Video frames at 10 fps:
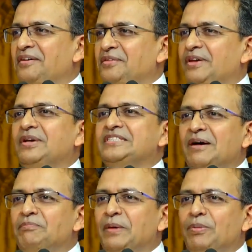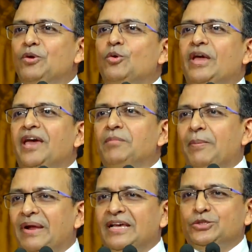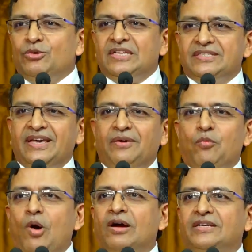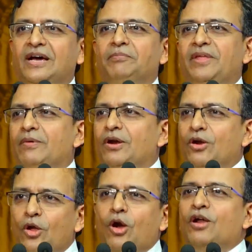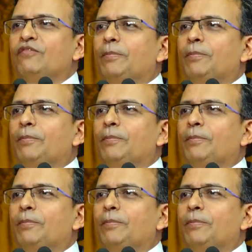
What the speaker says: There were some people who came up, and as soon as they walked up, there were a lot of